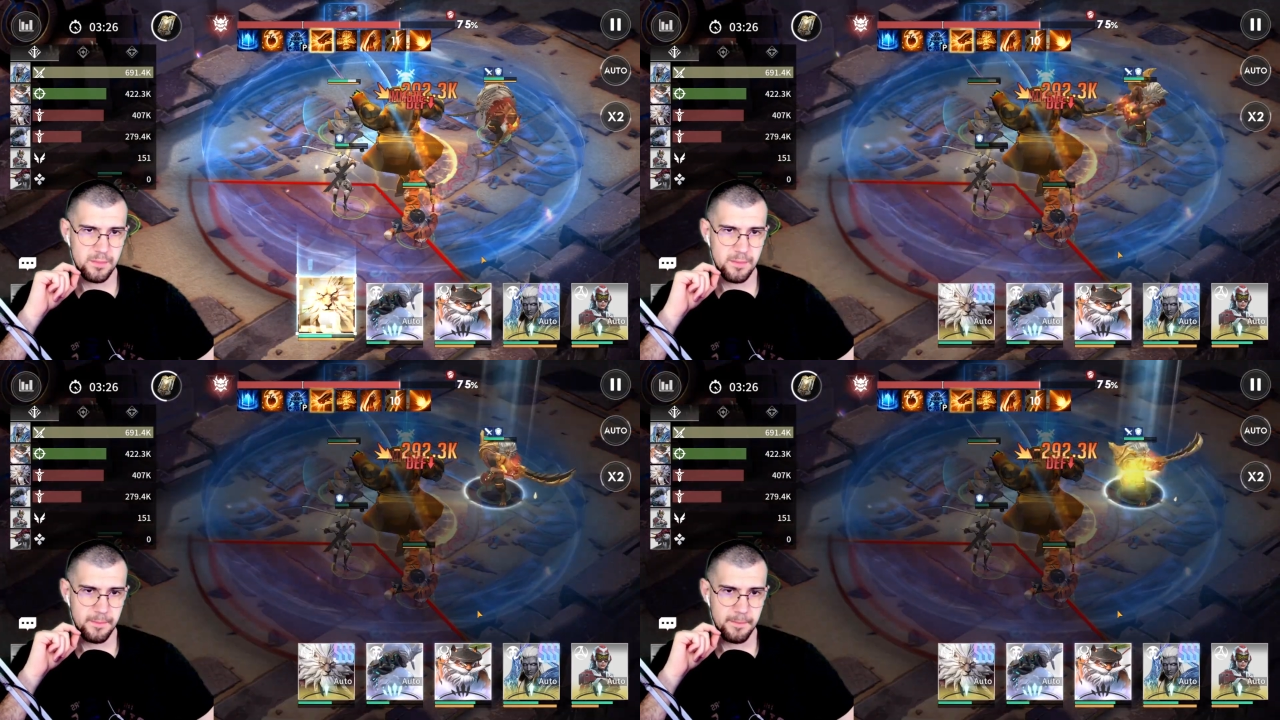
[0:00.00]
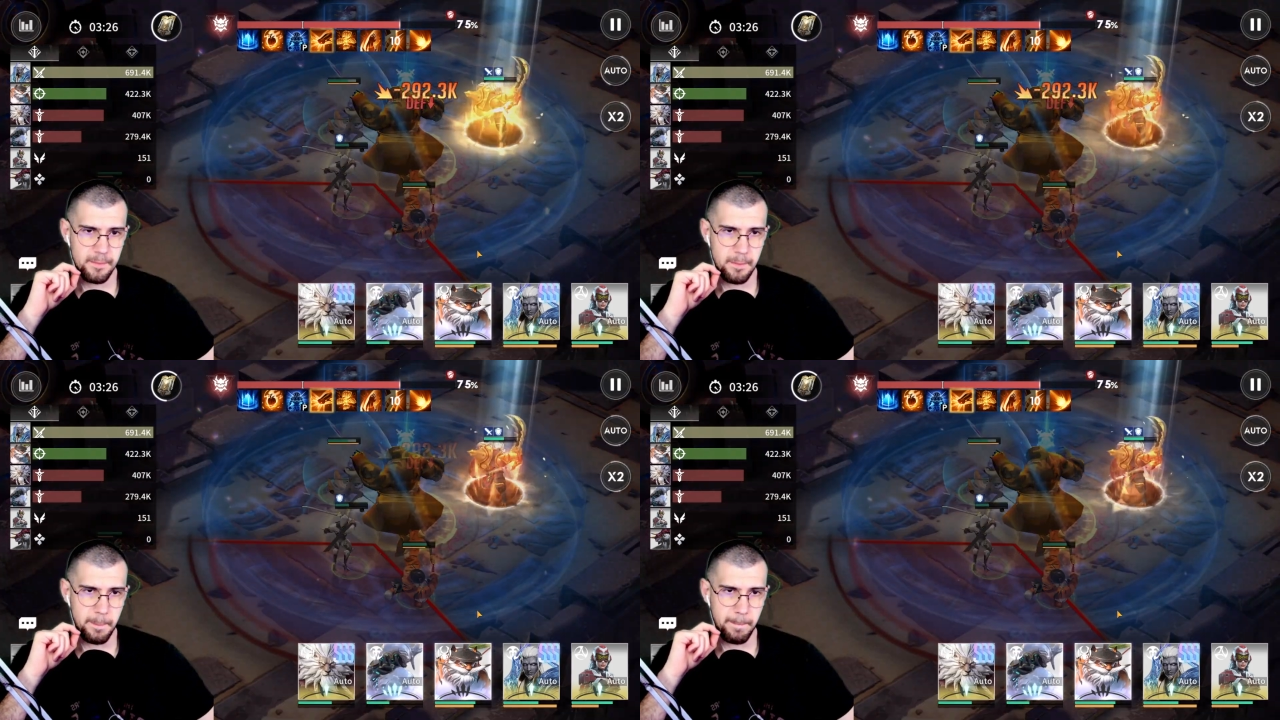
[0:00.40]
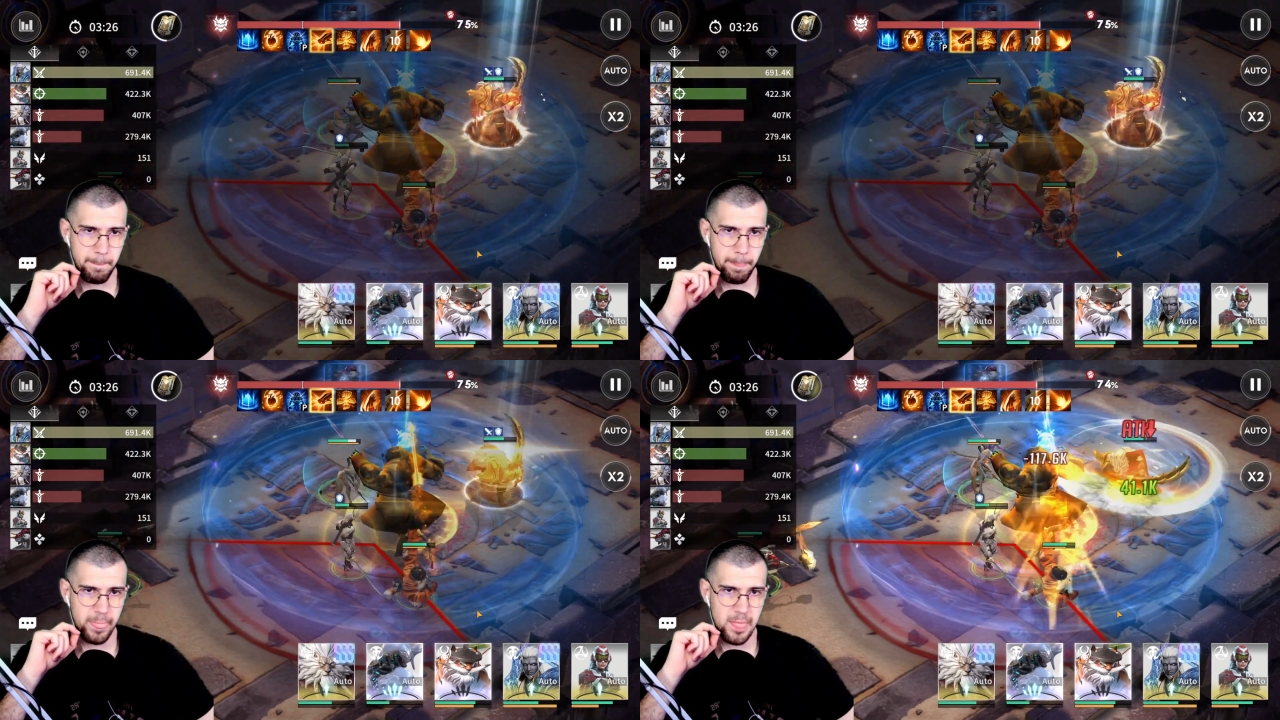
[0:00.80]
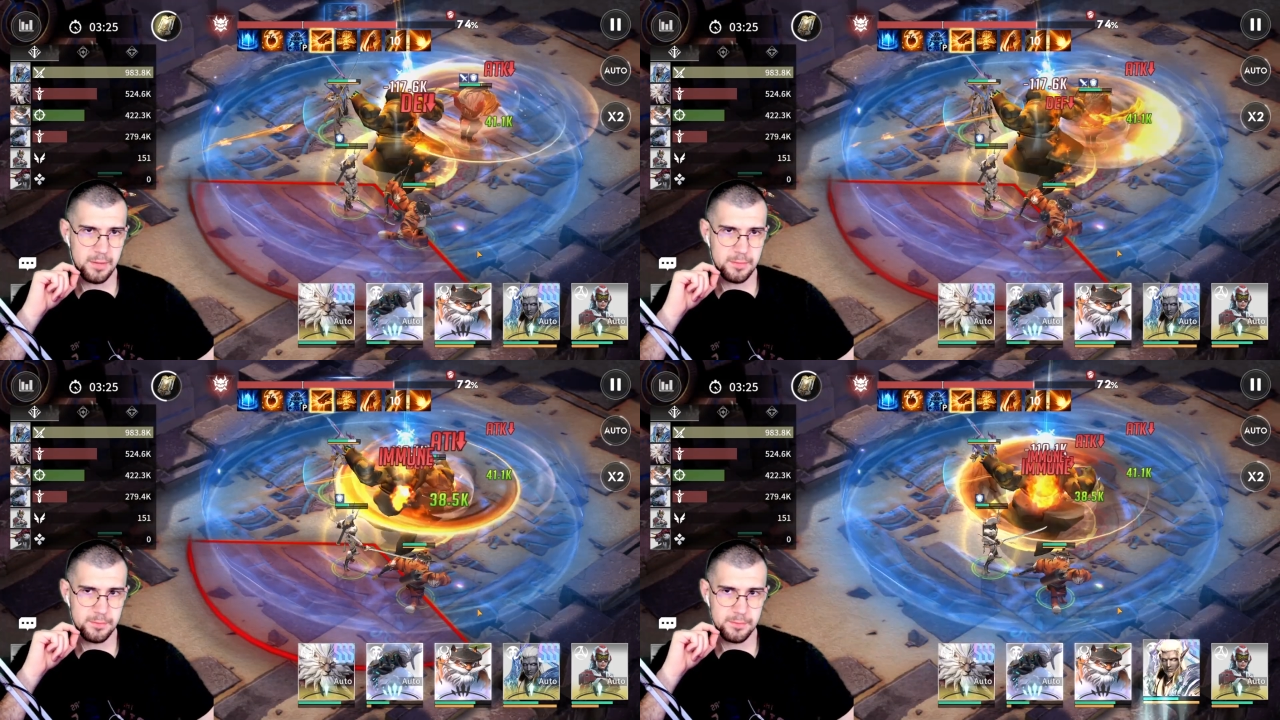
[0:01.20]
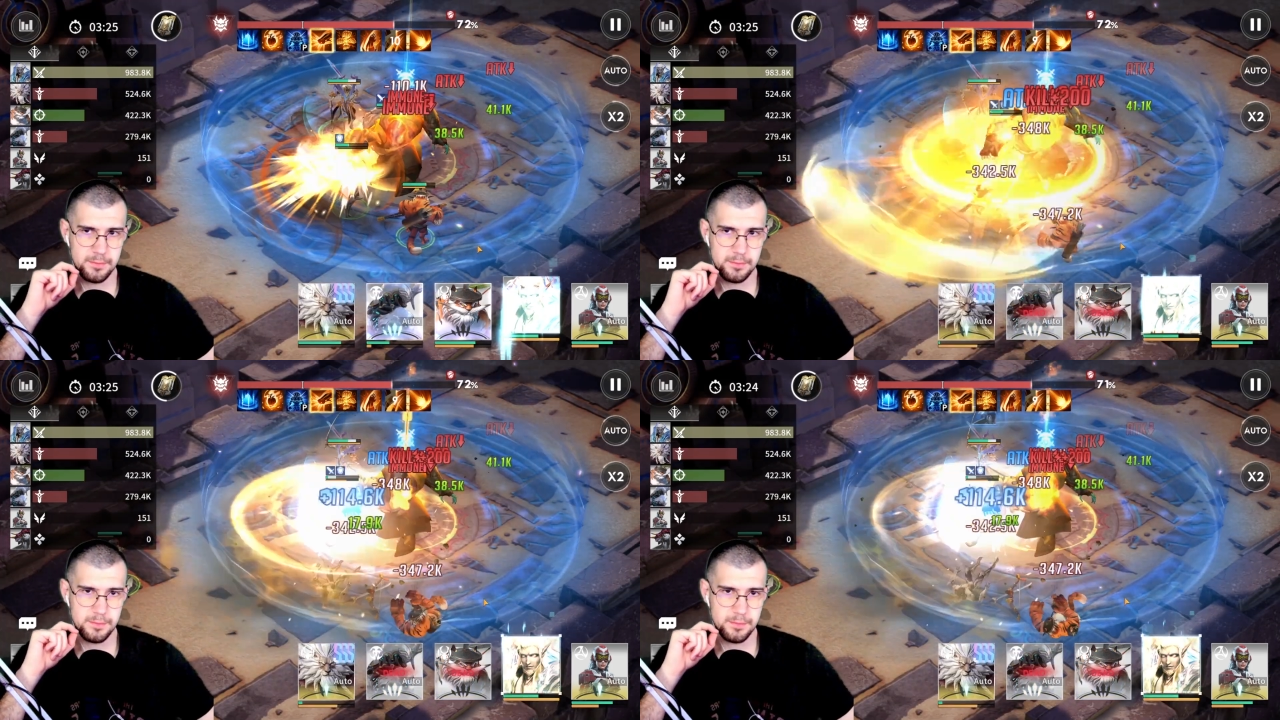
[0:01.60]

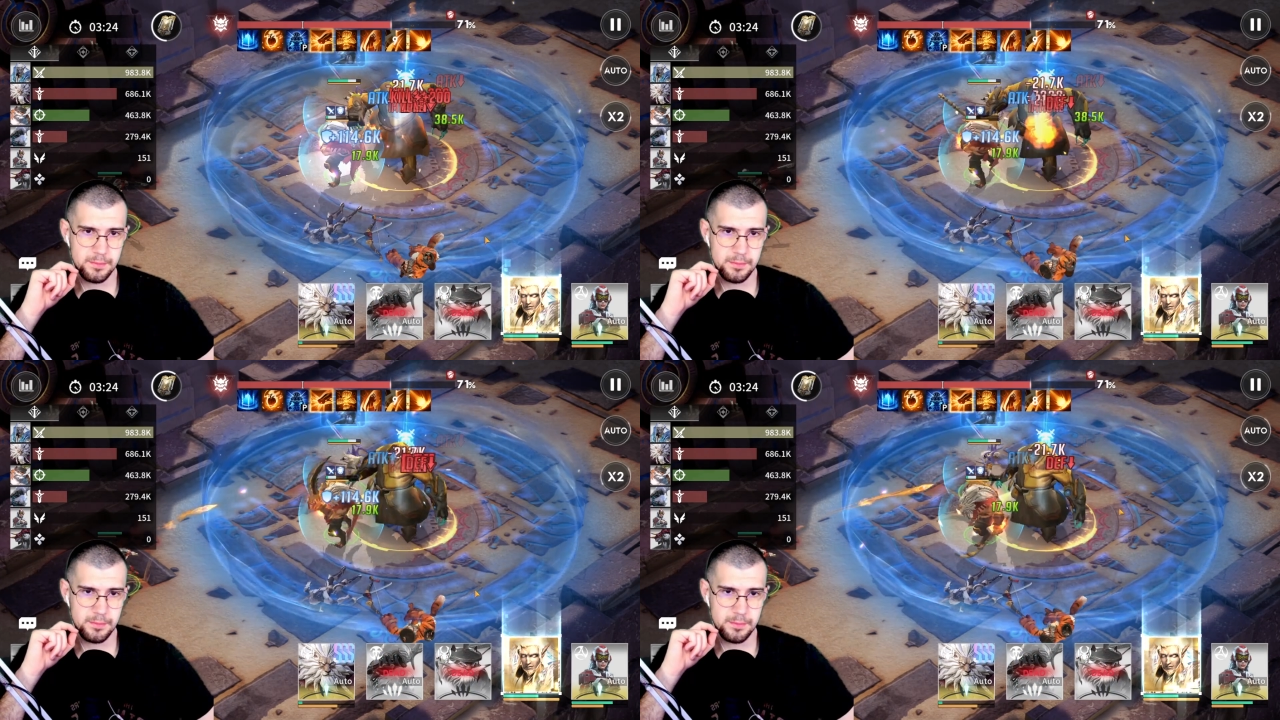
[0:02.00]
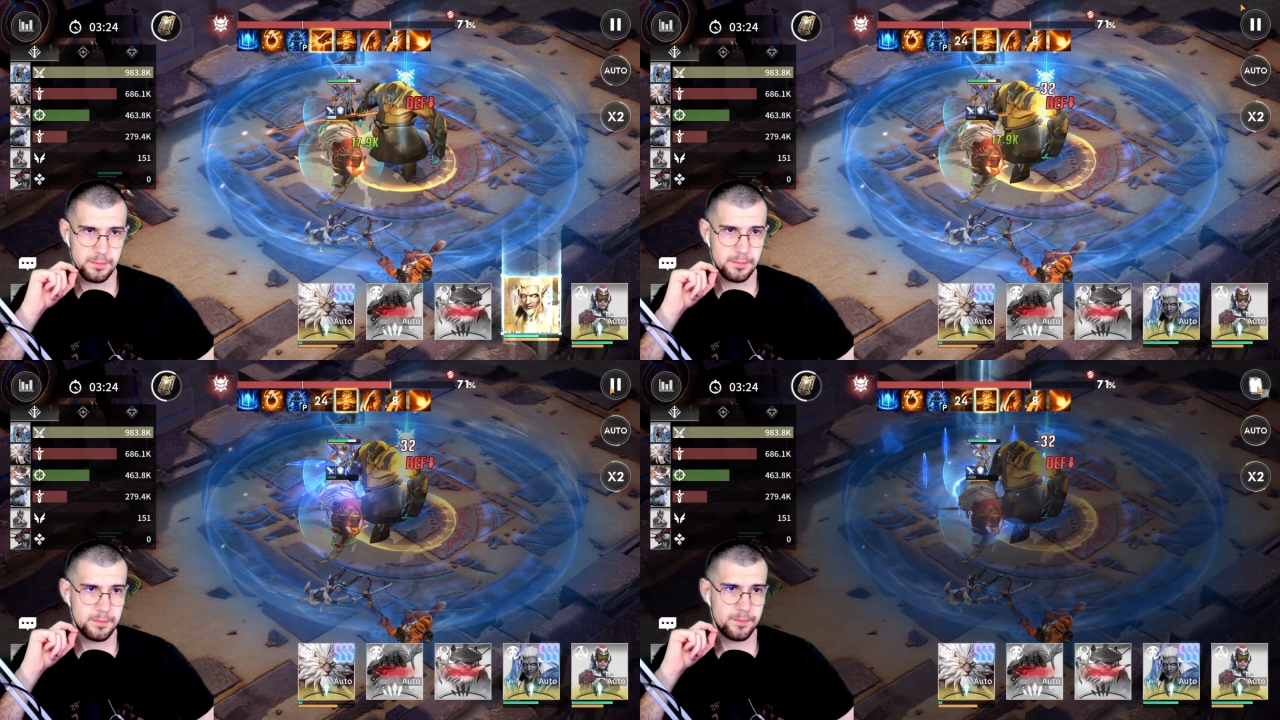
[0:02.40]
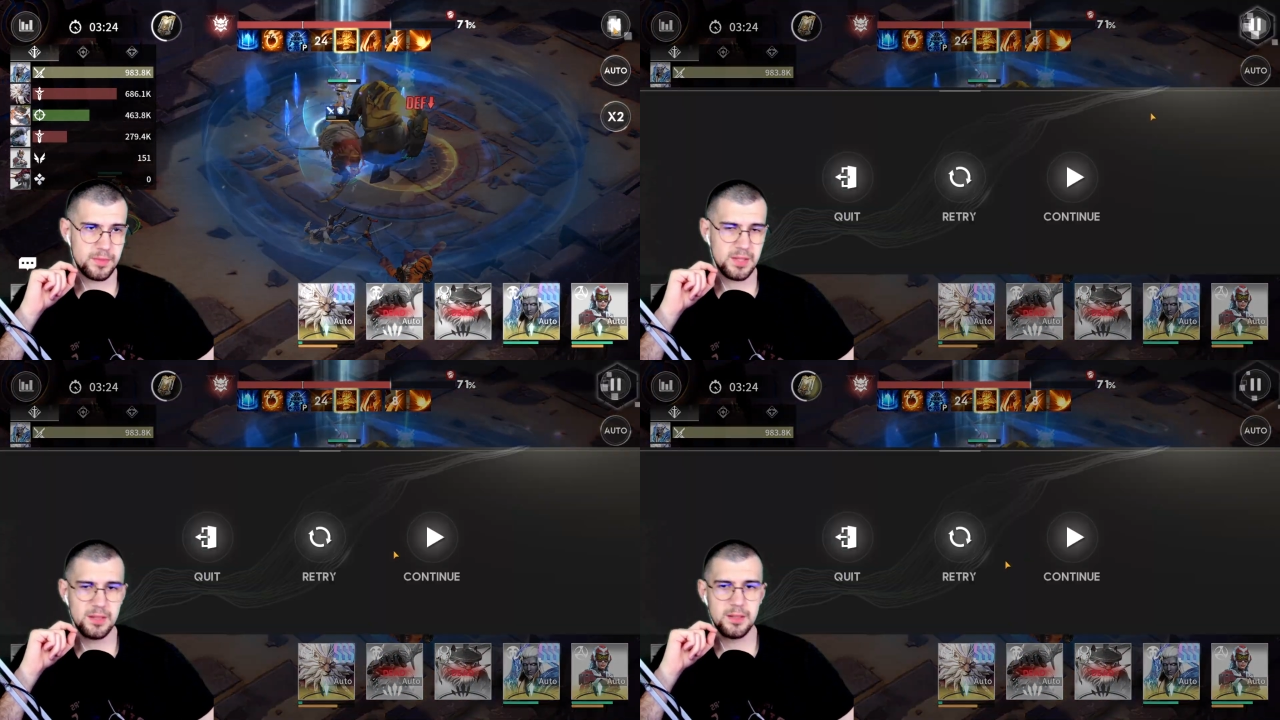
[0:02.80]
Nothing is said.